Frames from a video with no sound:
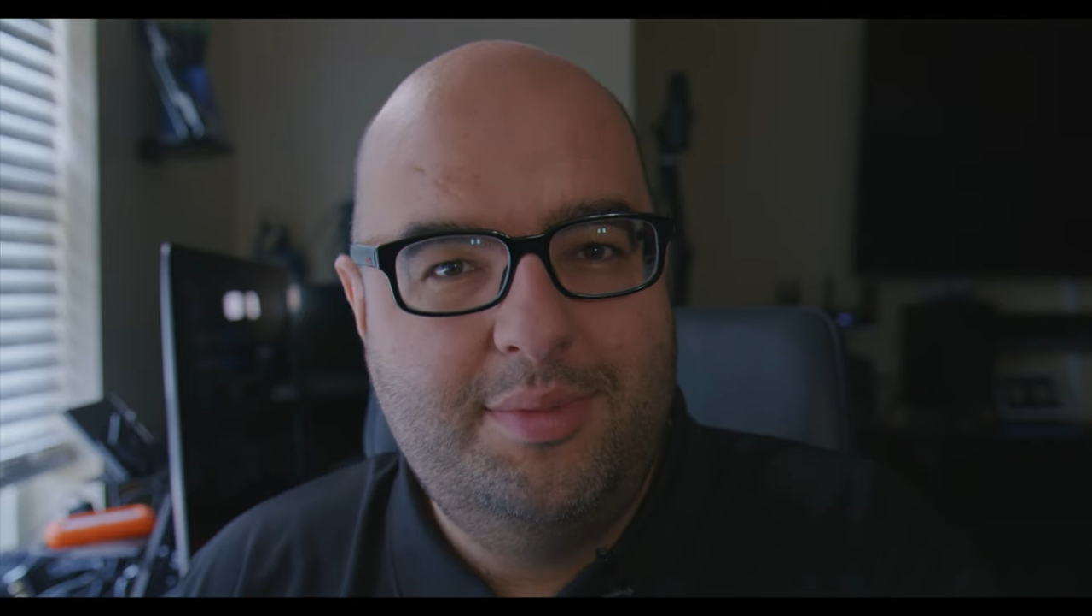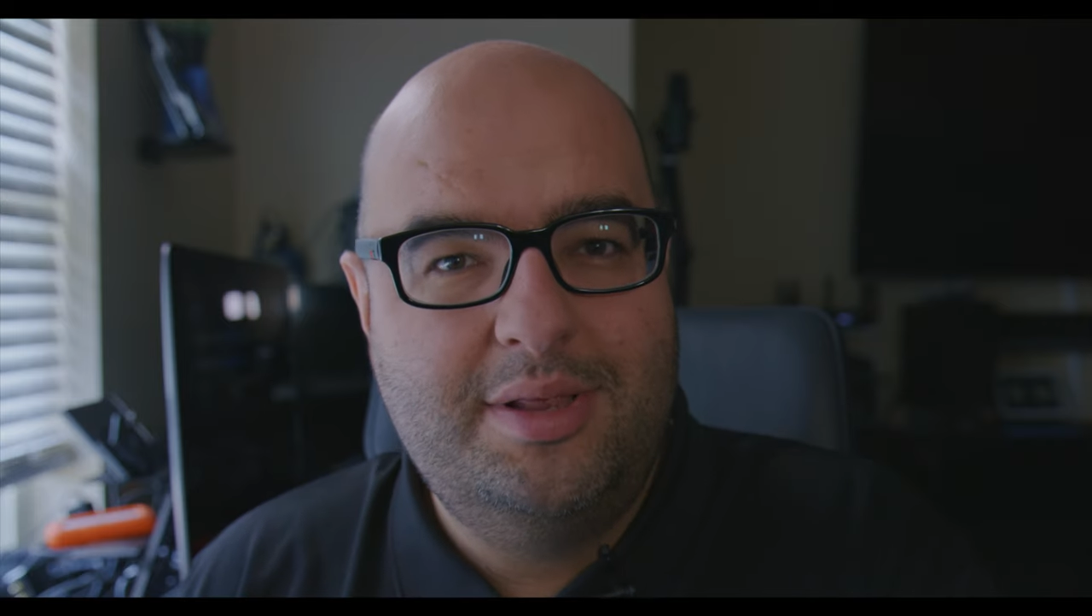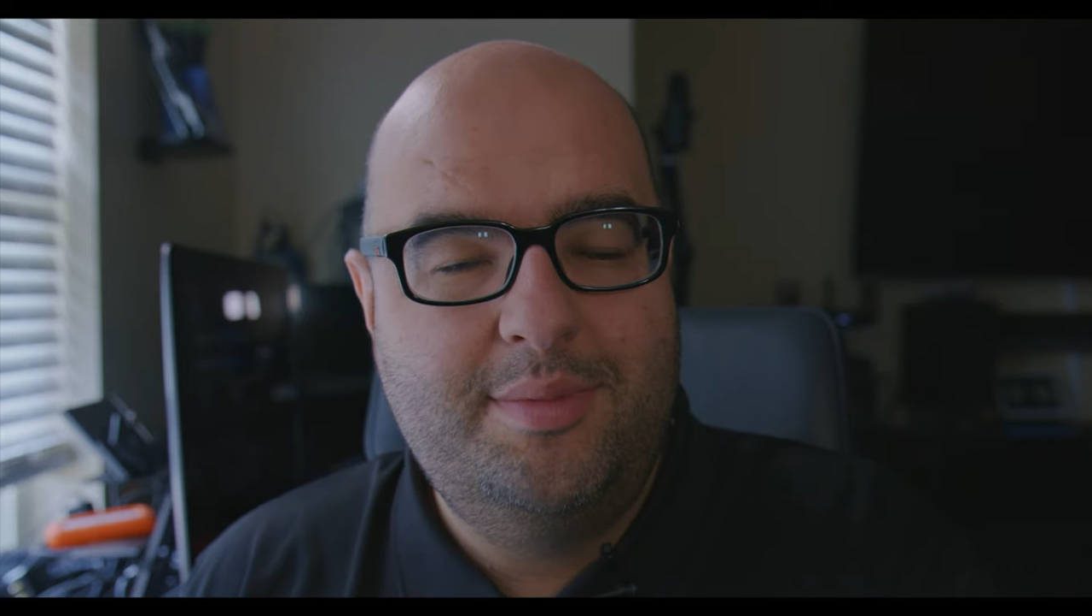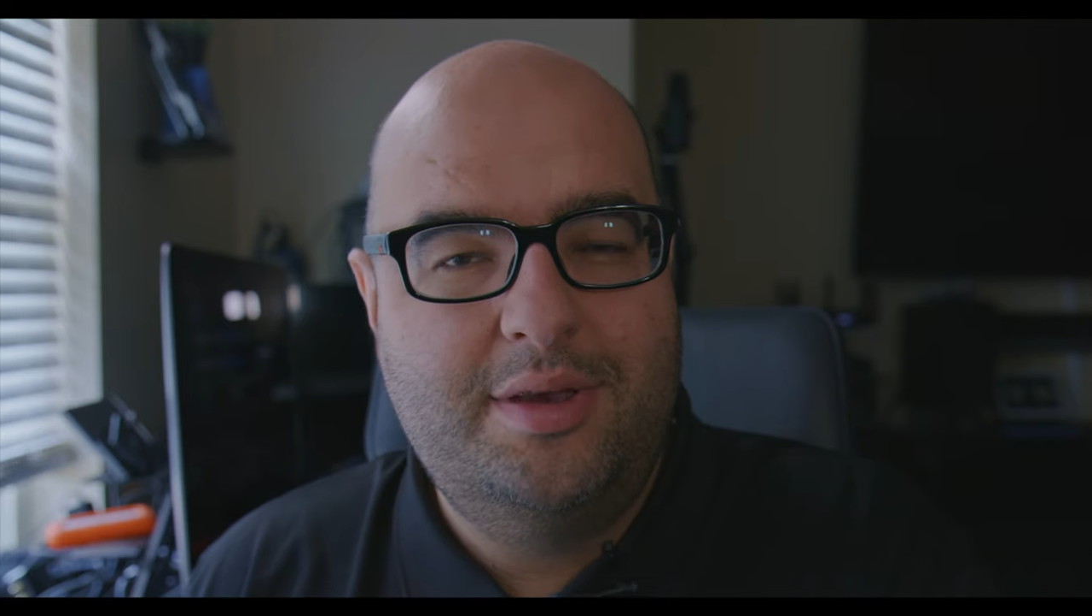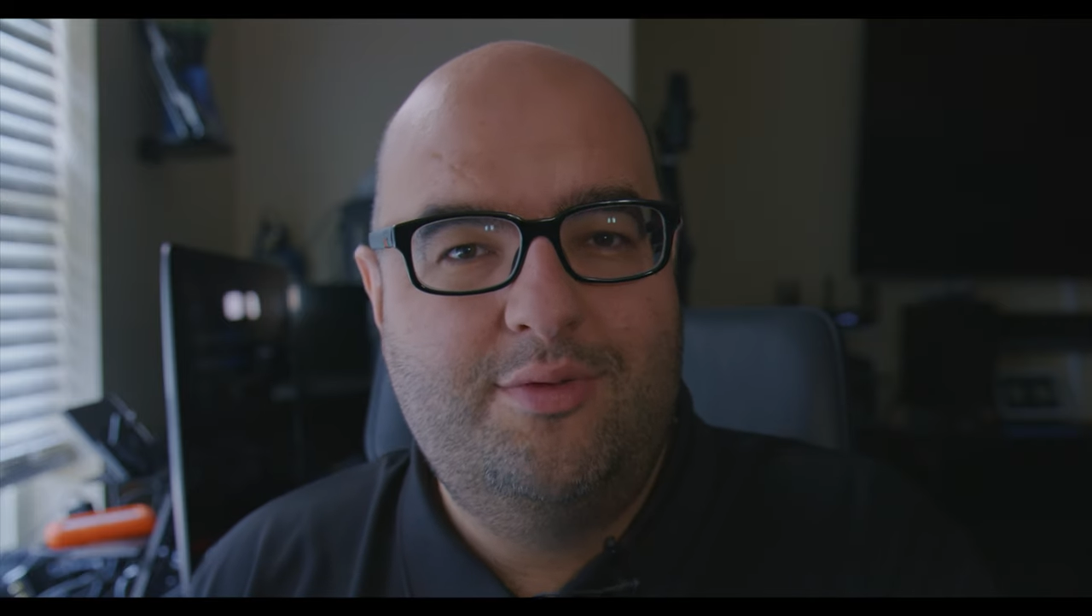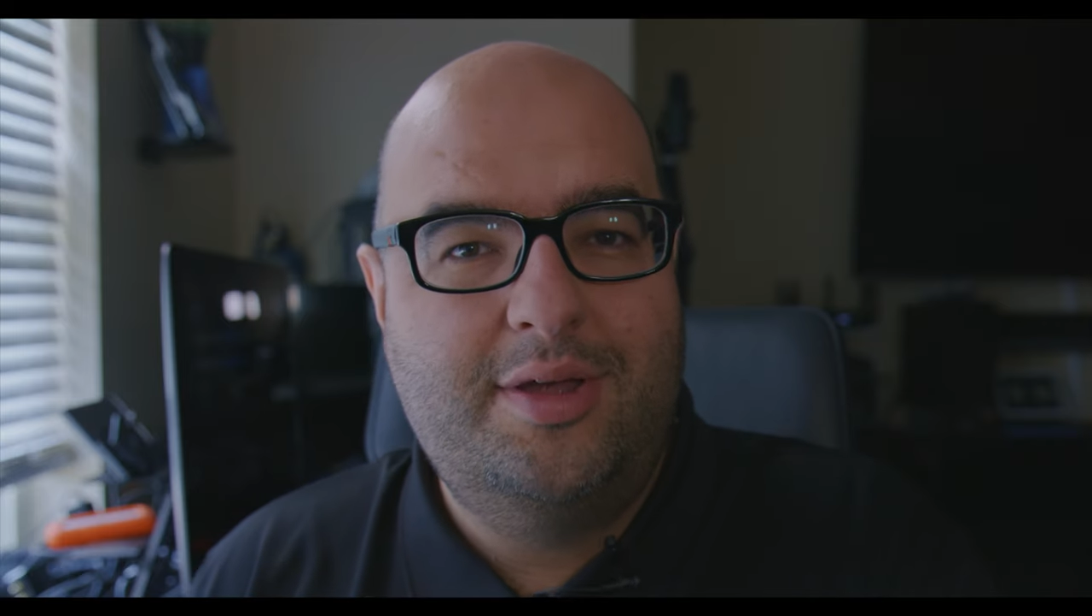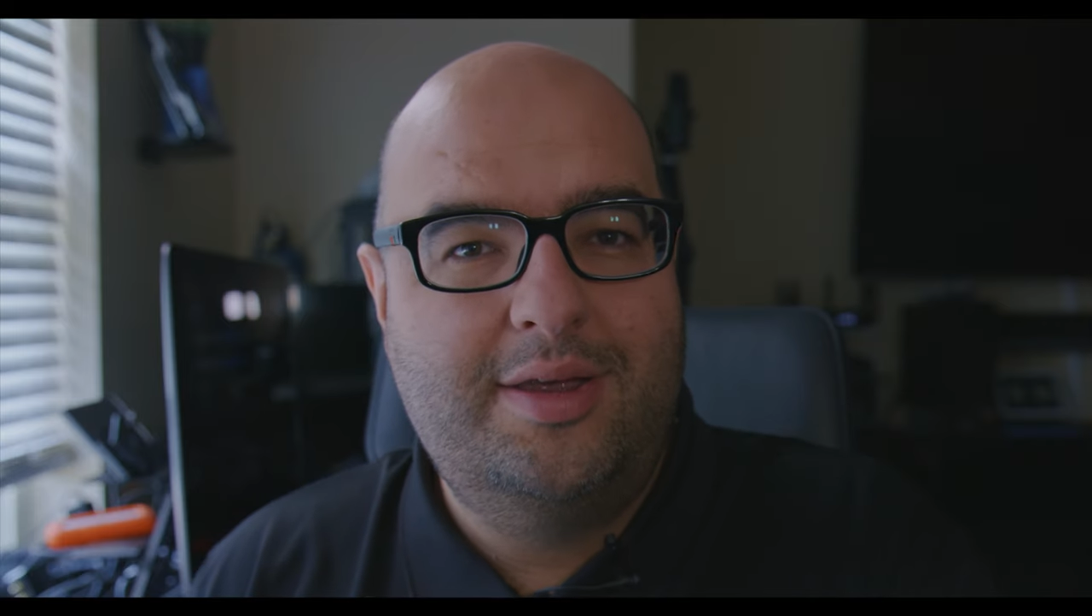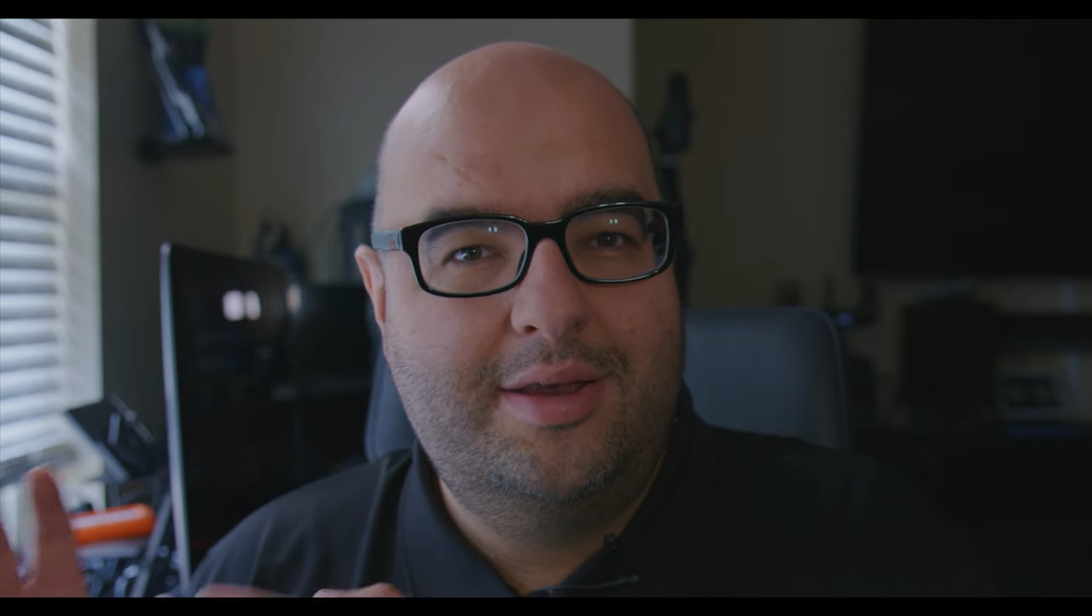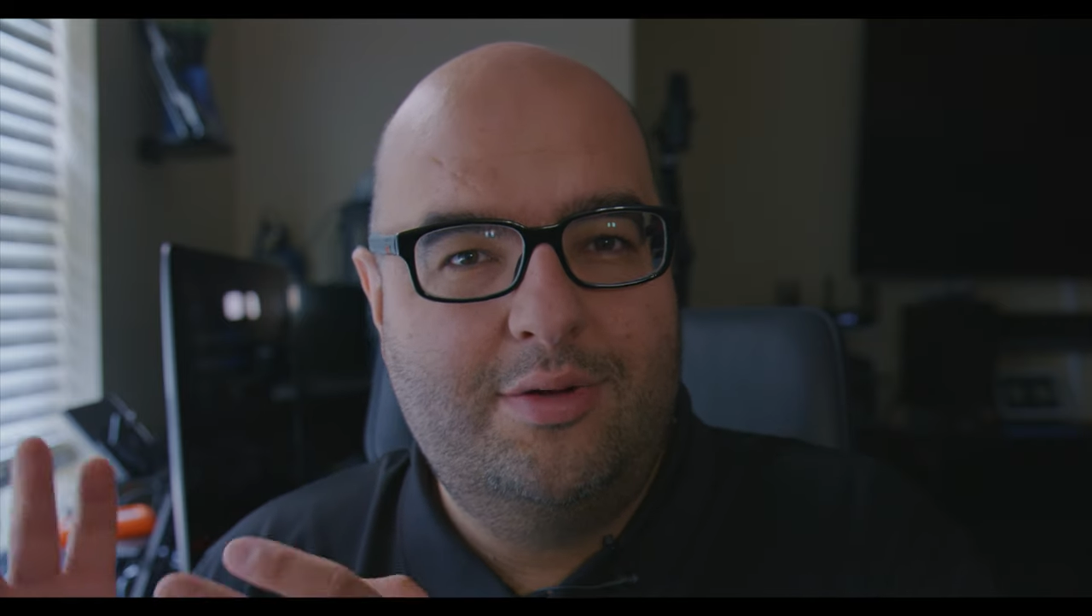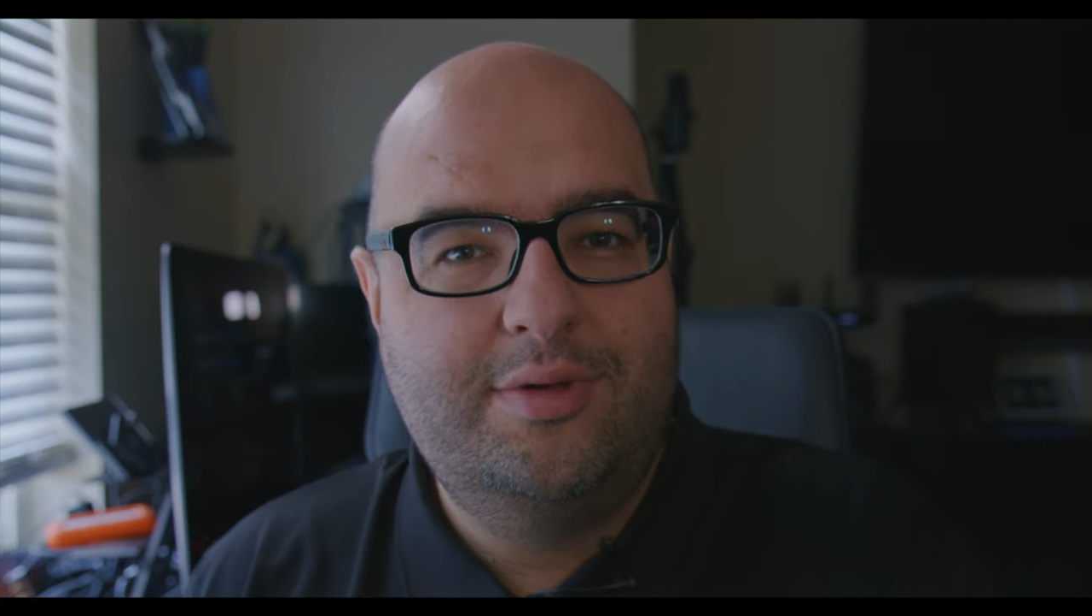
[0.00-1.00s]
millimeter
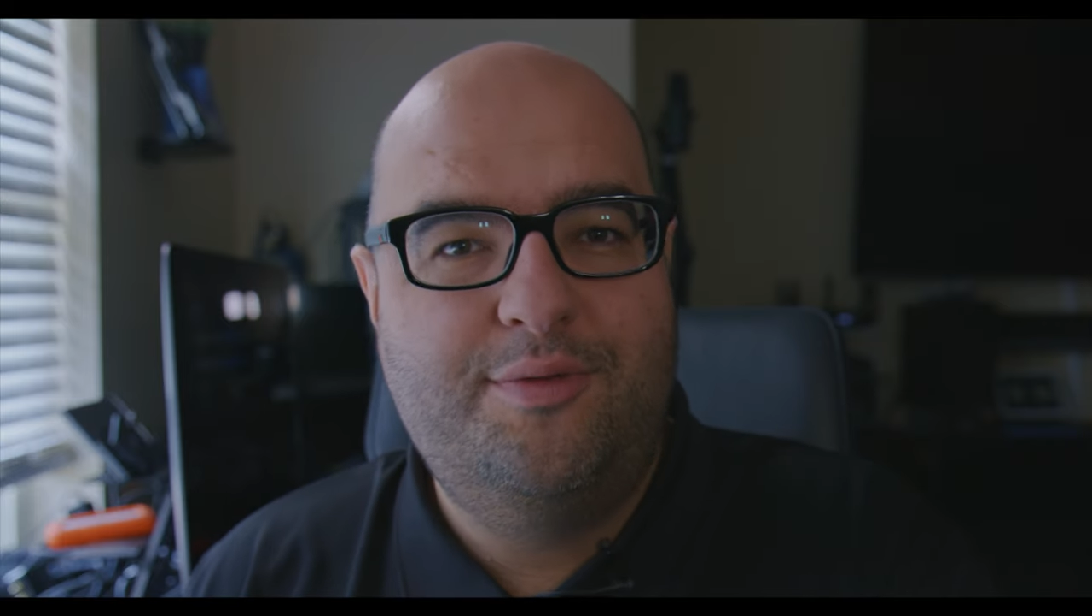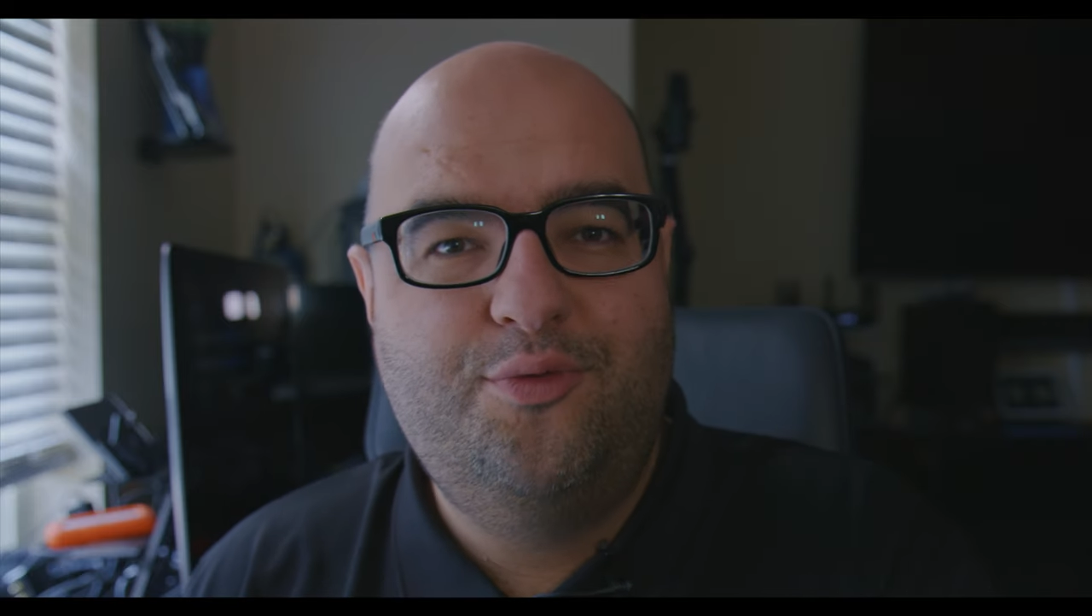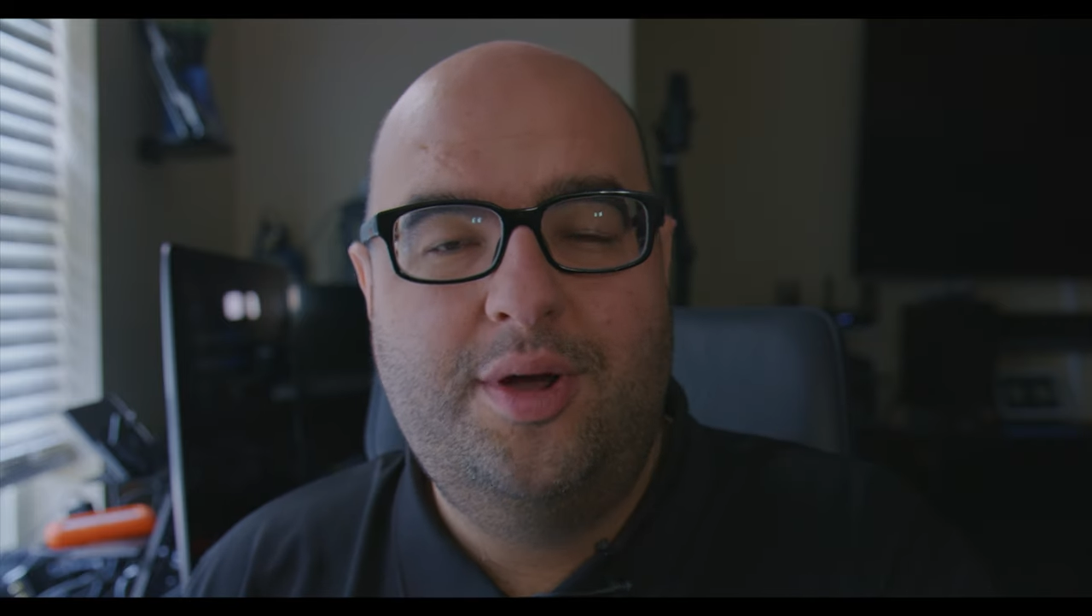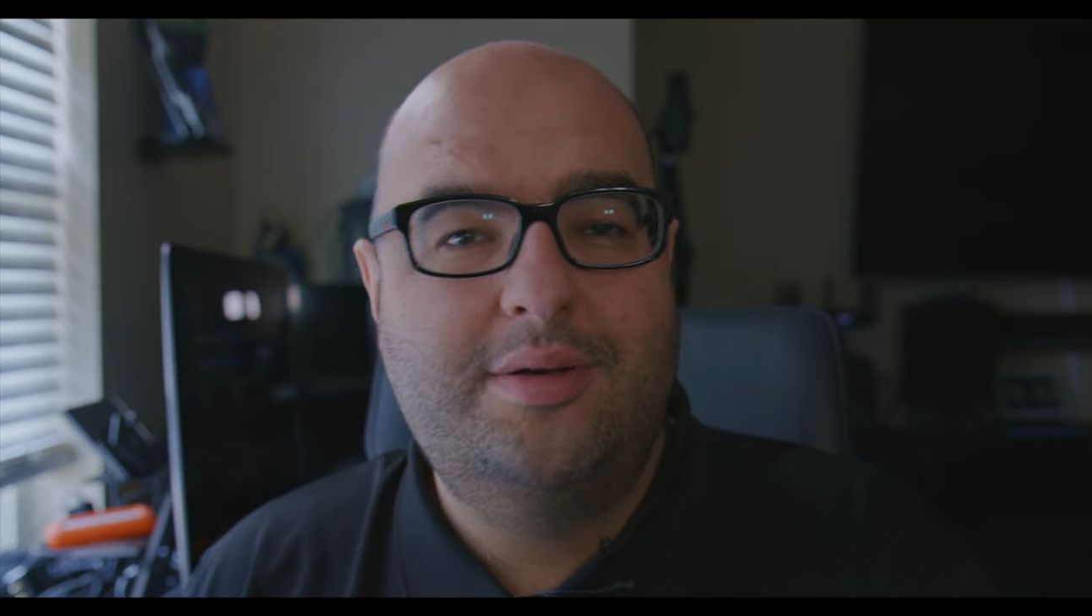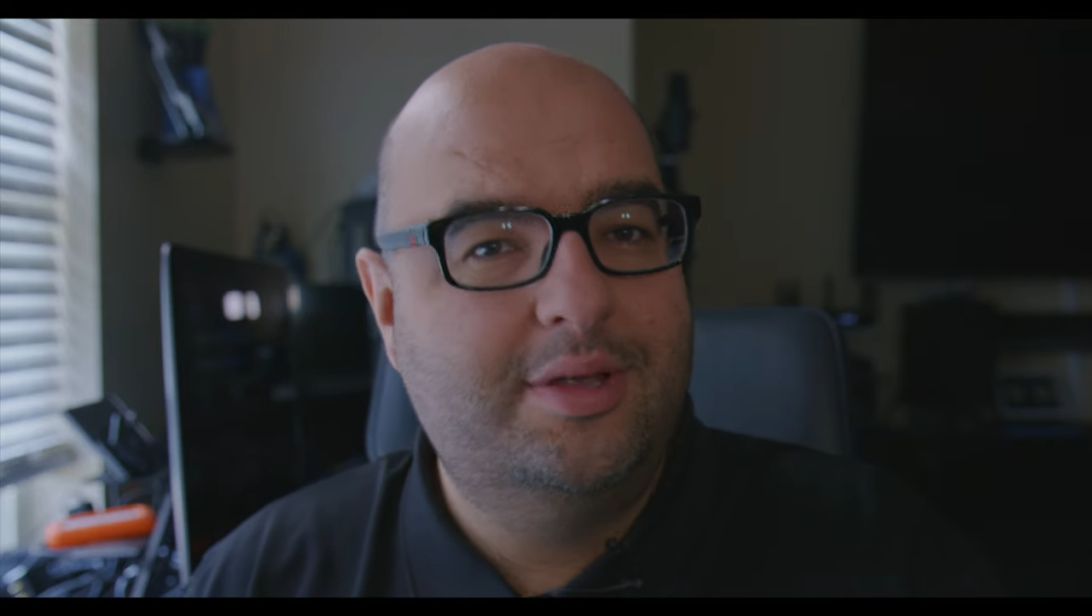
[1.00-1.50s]
radiator in the front.